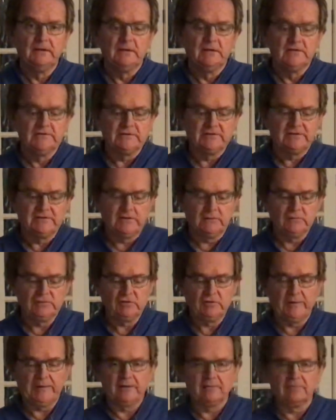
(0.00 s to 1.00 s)
So today we'll talk
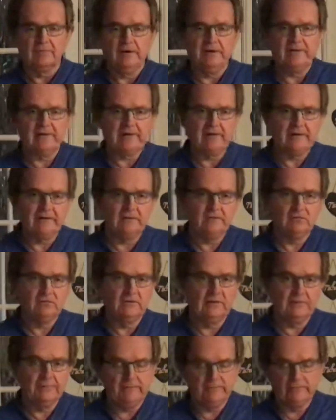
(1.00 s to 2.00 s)
about the right-hand
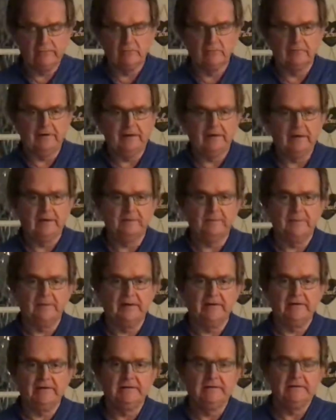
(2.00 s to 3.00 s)
grip. If you're a right-handed
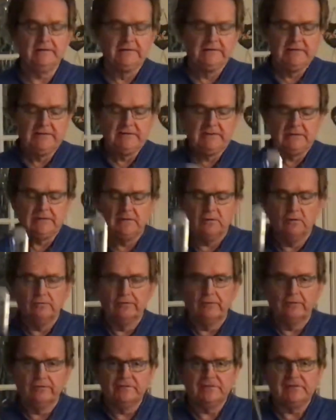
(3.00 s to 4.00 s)
player, golf
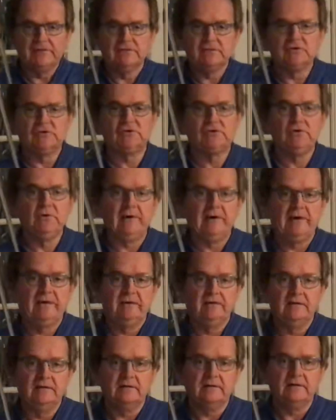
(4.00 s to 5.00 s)
obviously is a
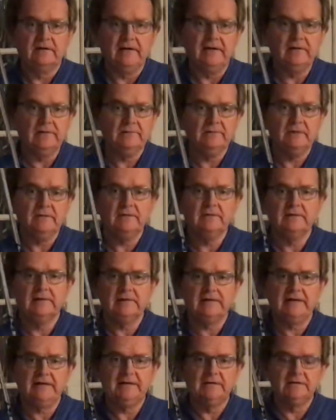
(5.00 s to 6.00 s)
two-handed game,
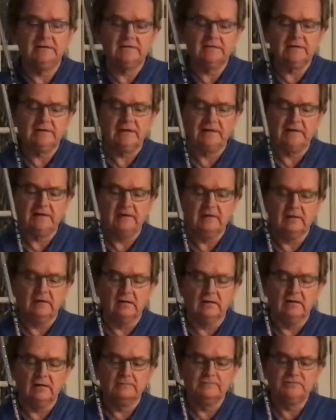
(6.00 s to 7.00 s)
and there
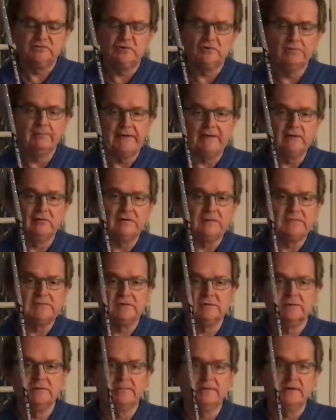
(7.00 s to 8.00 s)
are two main grips
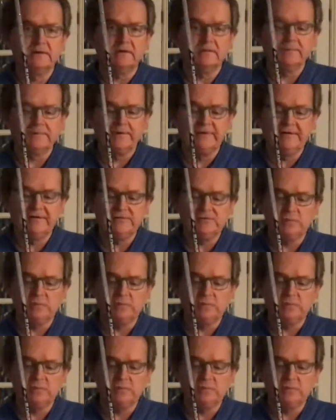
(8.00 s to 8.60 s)
on the marketplace.